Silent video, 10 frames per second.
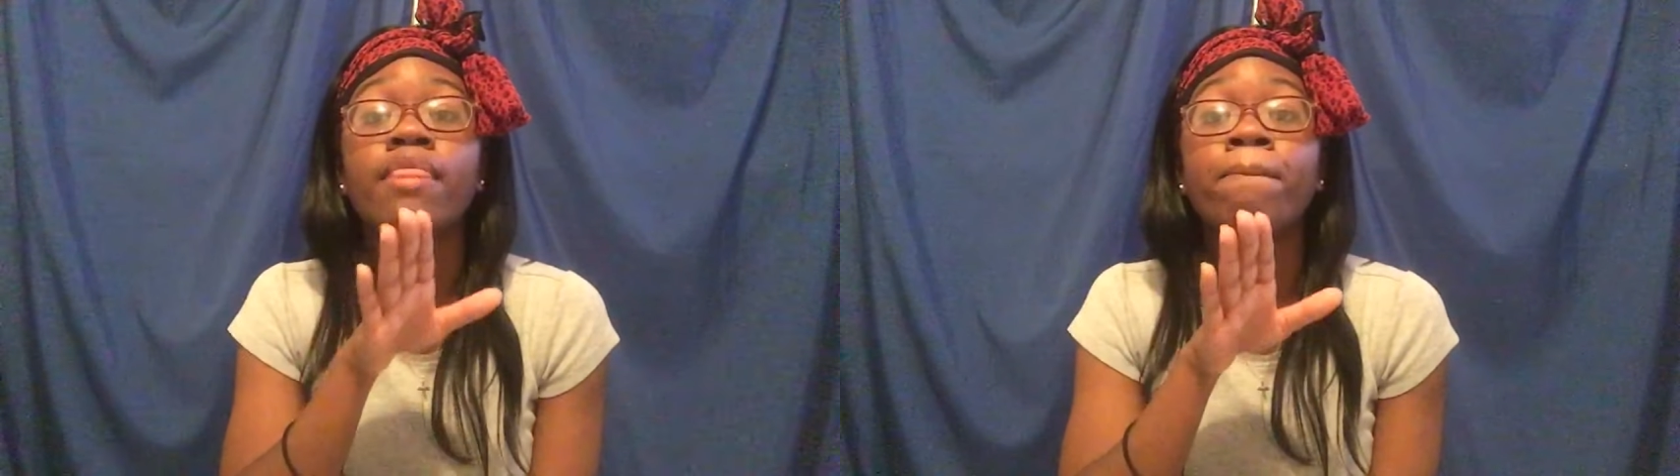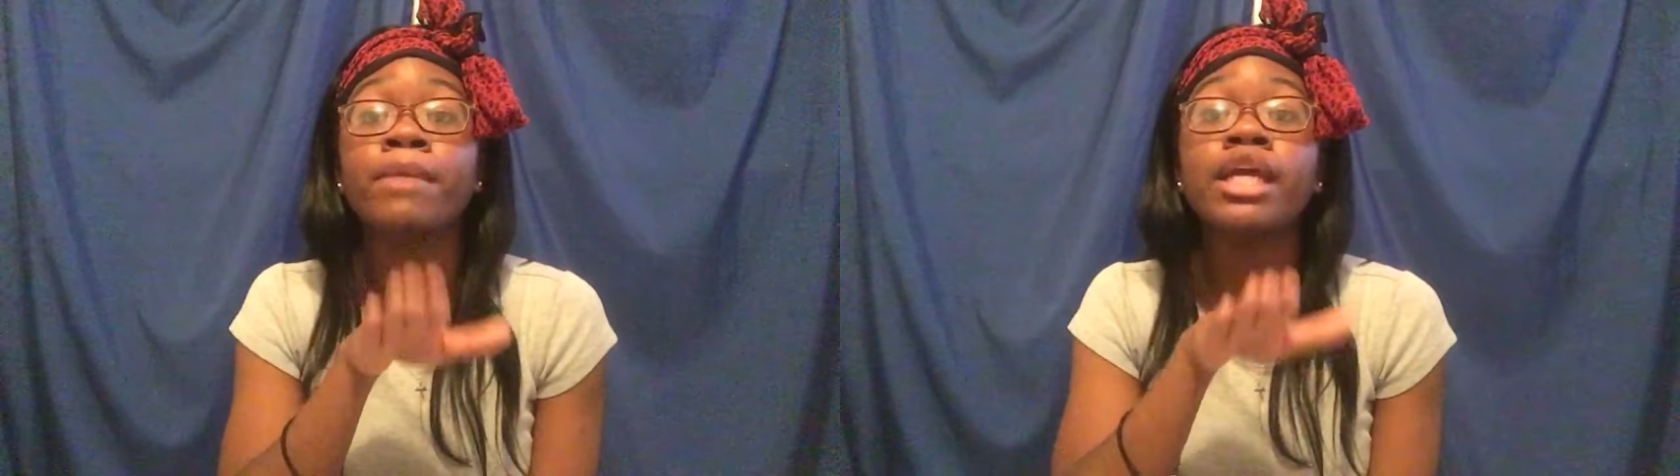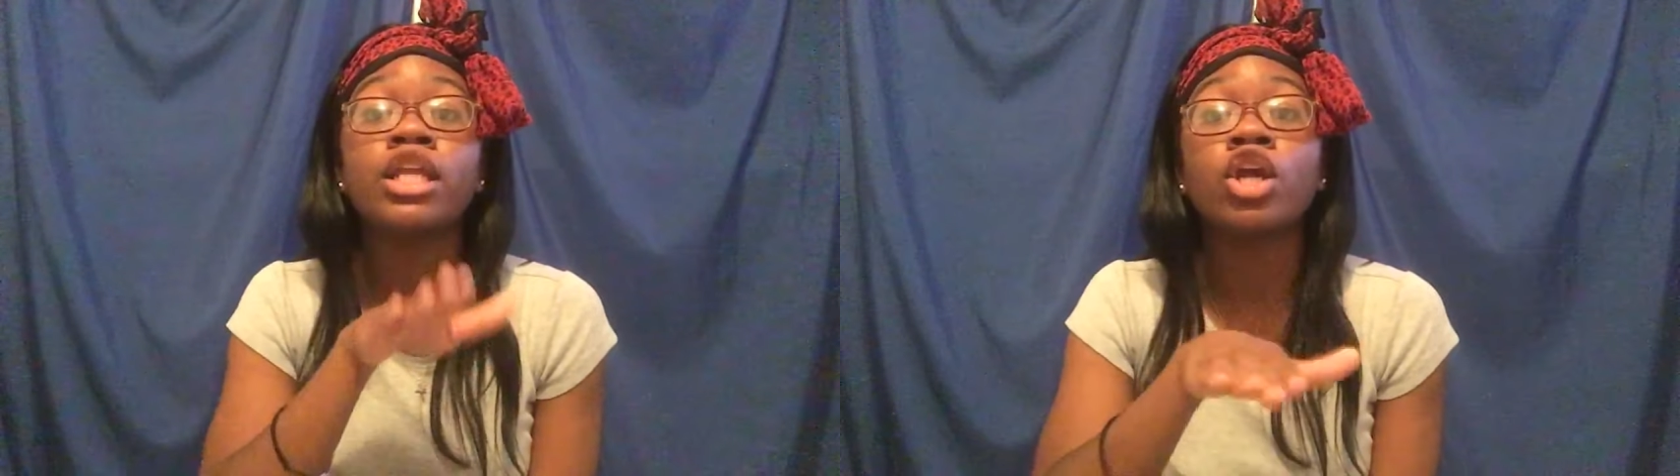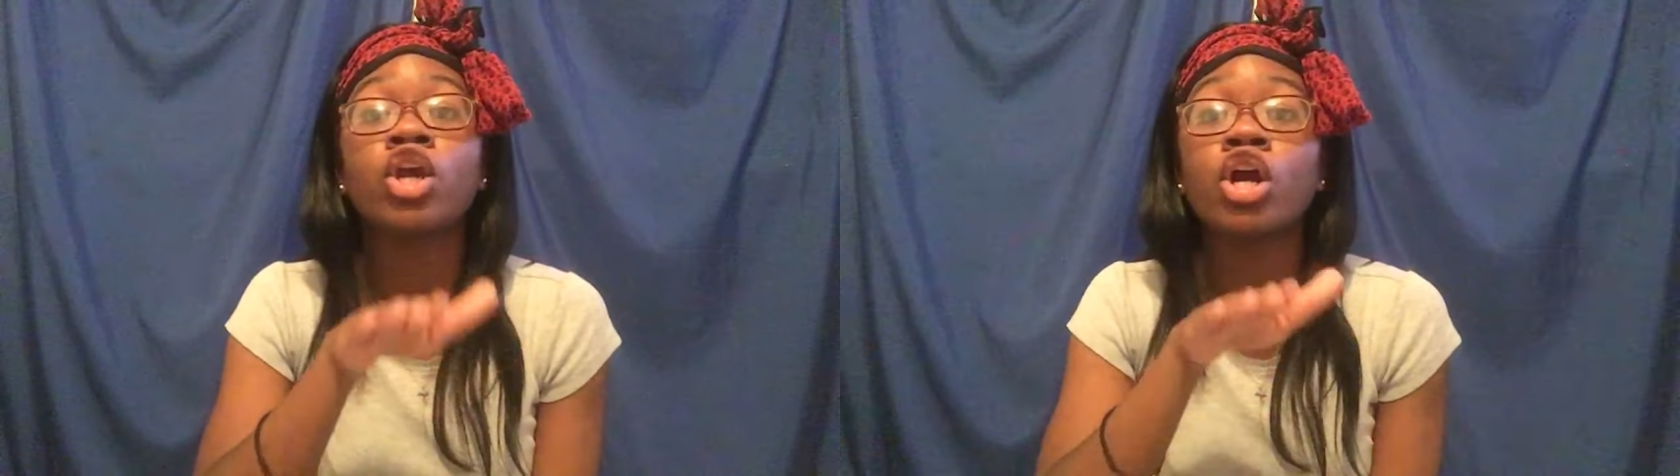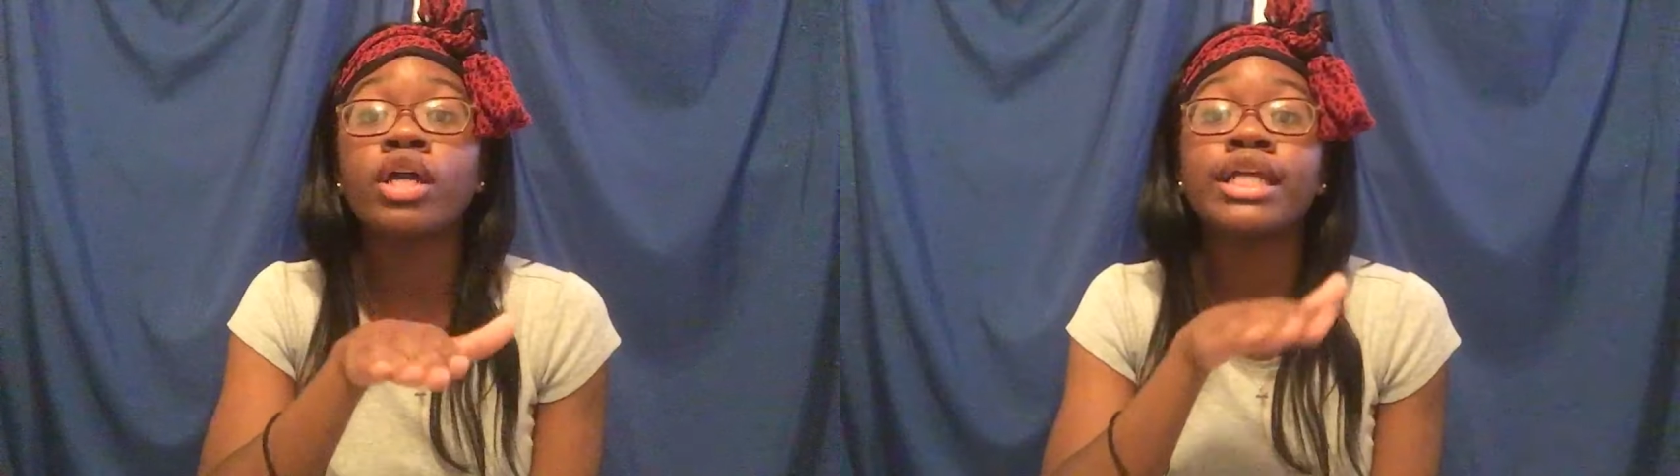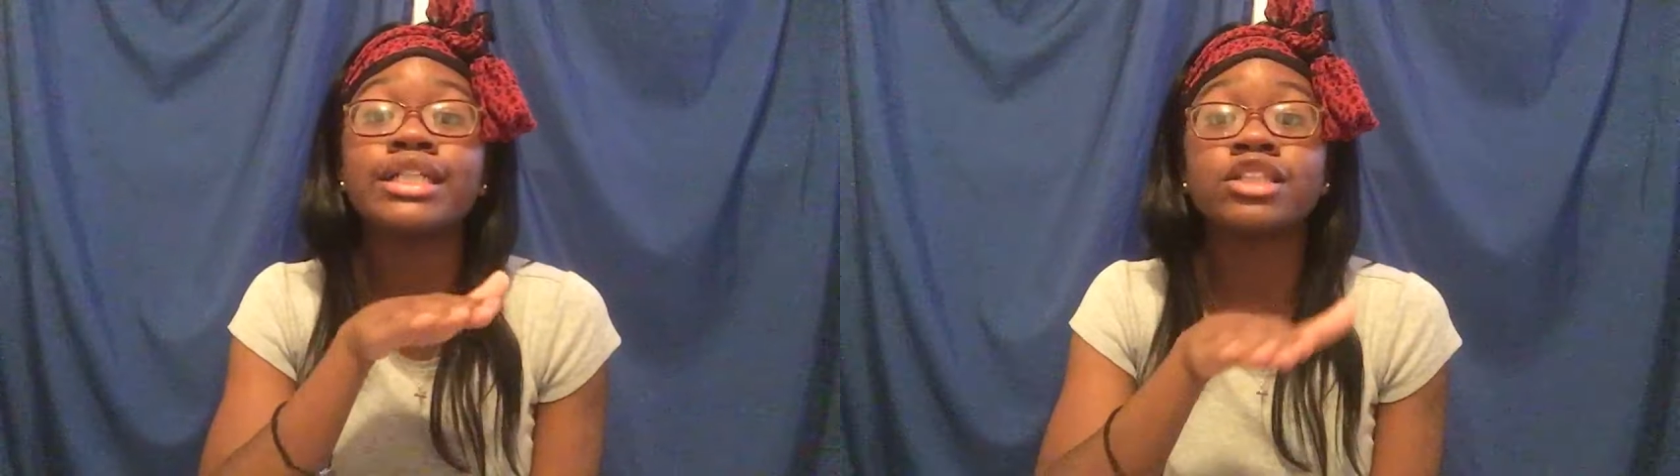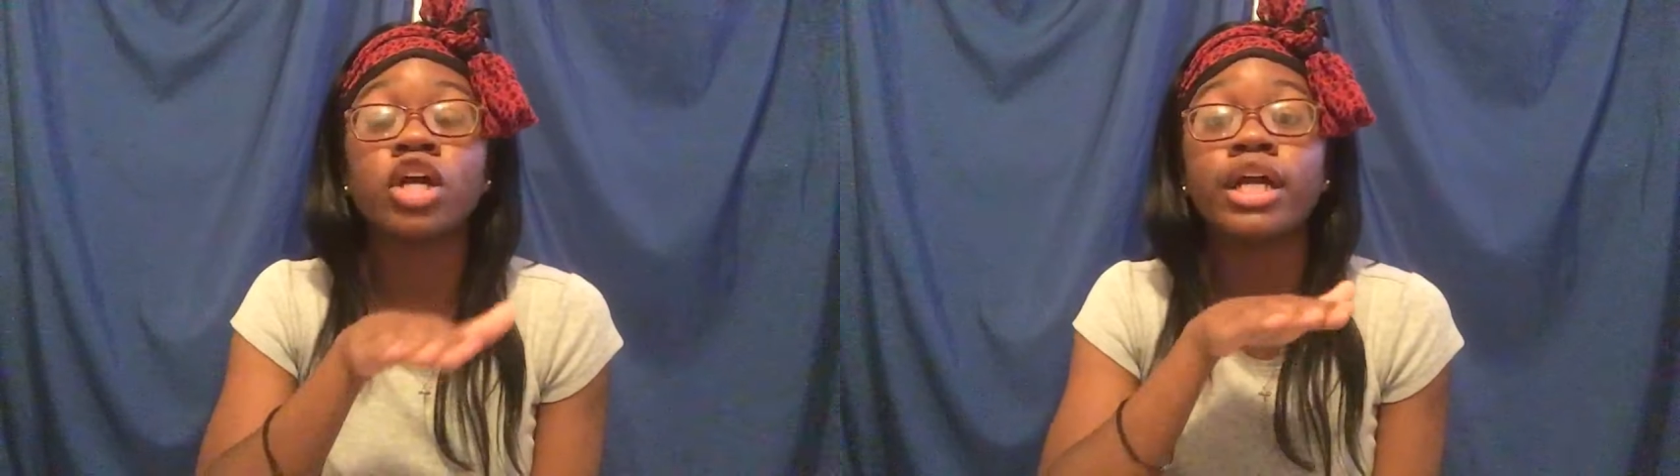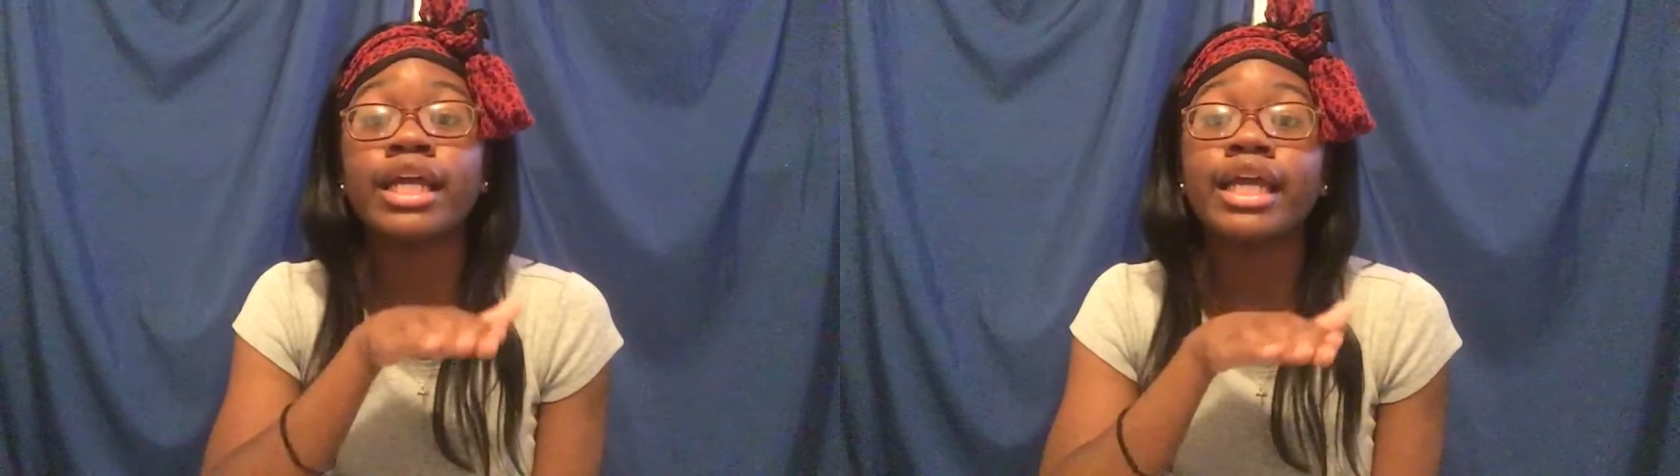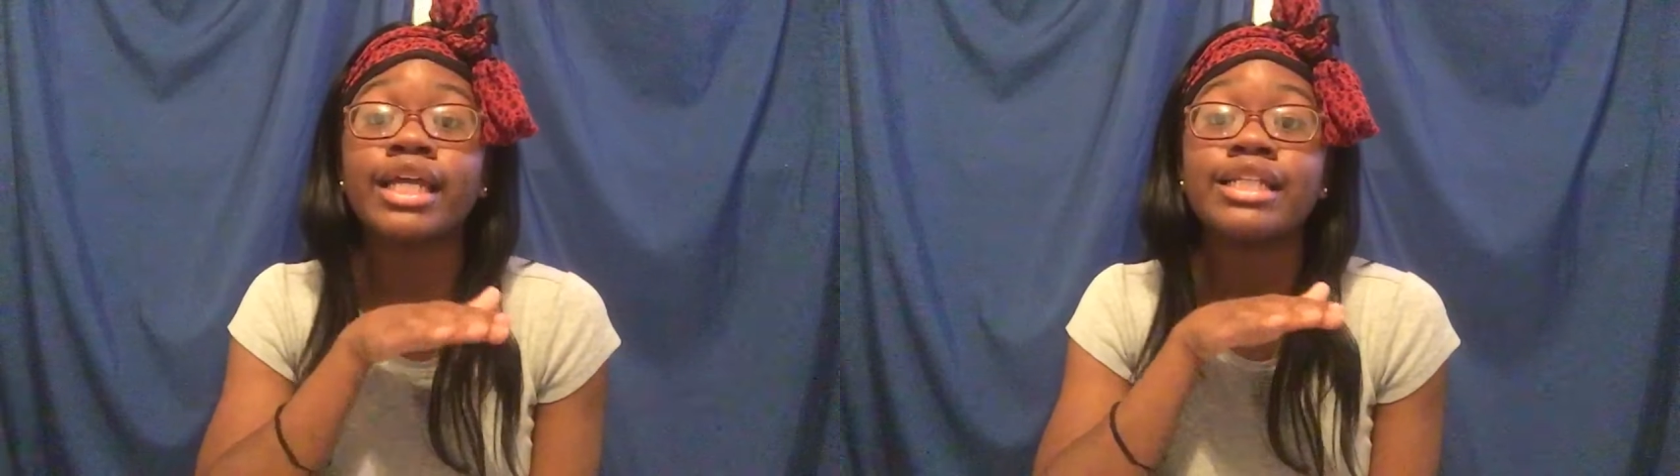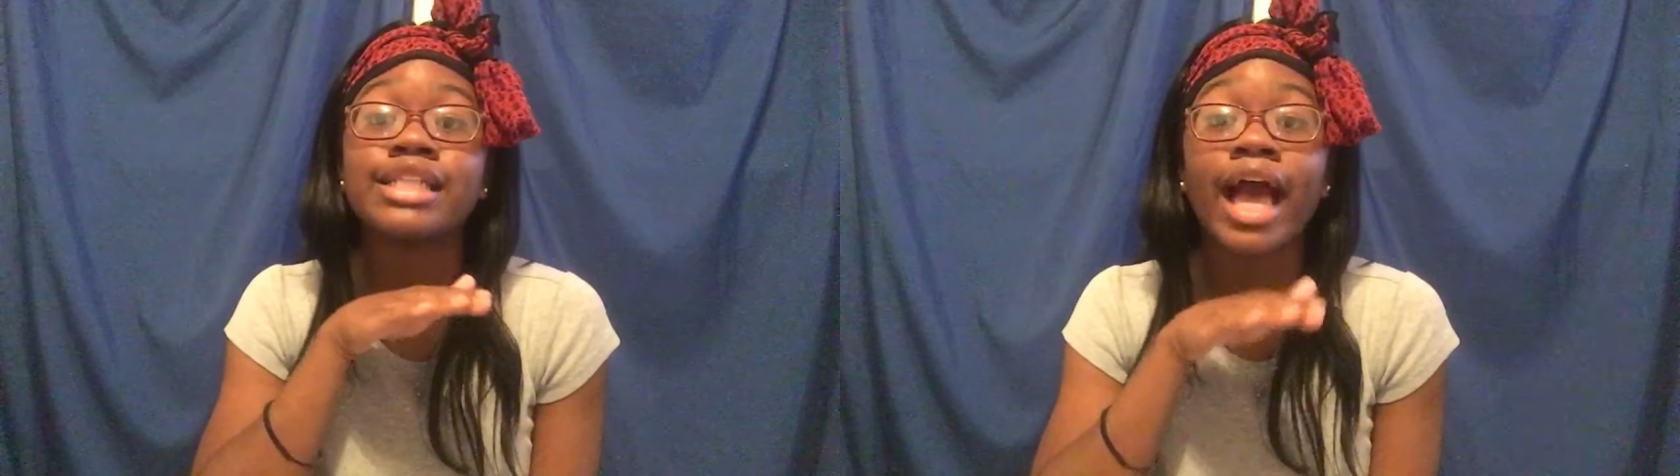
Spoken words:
me and the girl didn't start getting